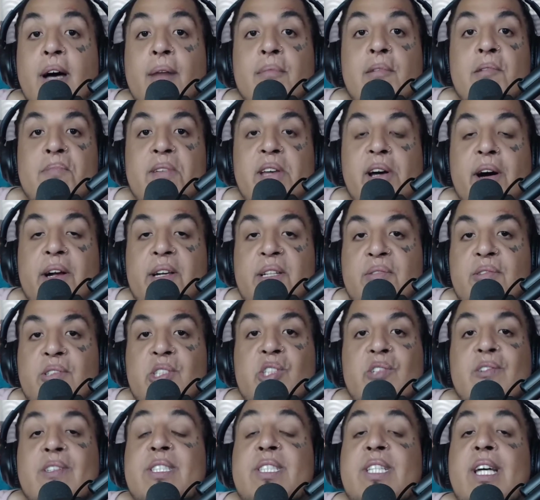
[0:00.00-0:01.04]
I'm gonna be honest
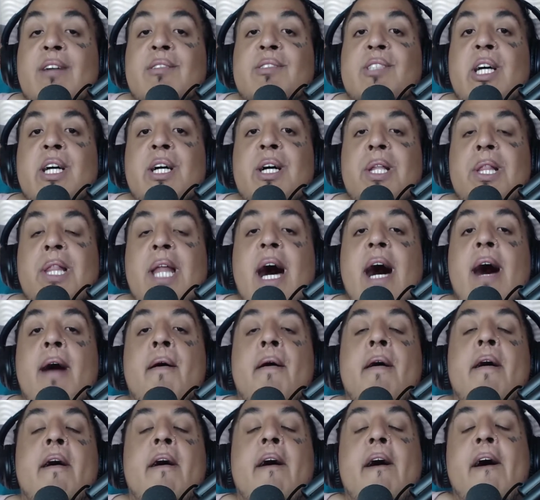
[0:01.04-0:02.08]
with you, it sounds like a lot,